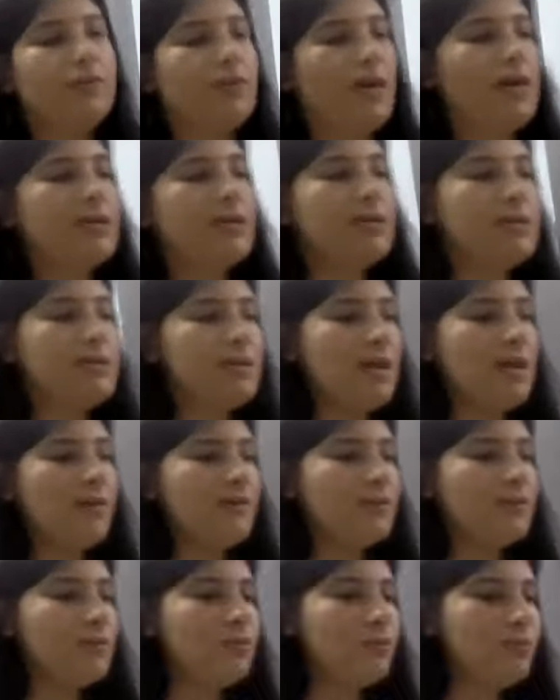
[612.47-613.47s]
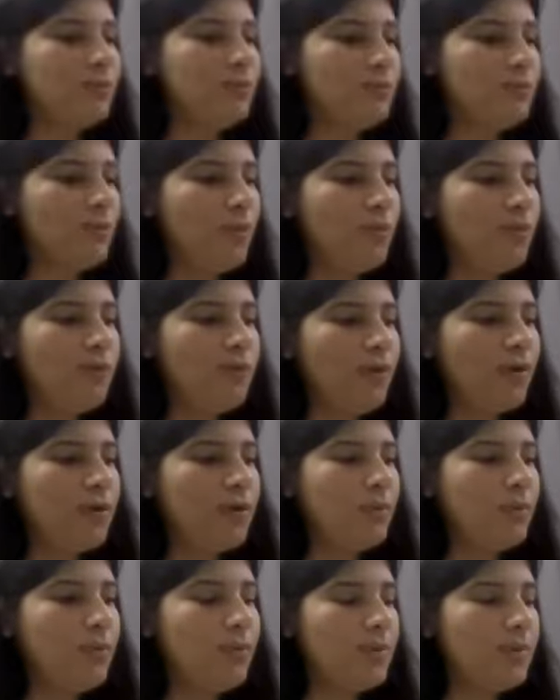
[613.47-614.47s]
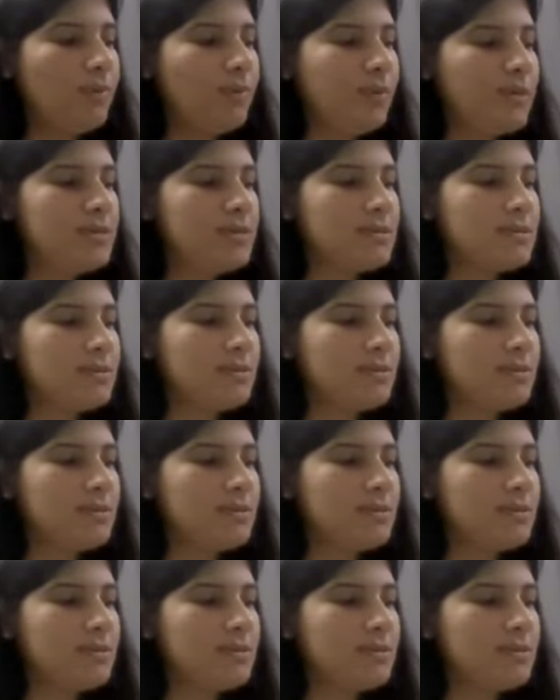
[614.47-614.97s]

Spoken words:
I'll just have to hold for a moment, please.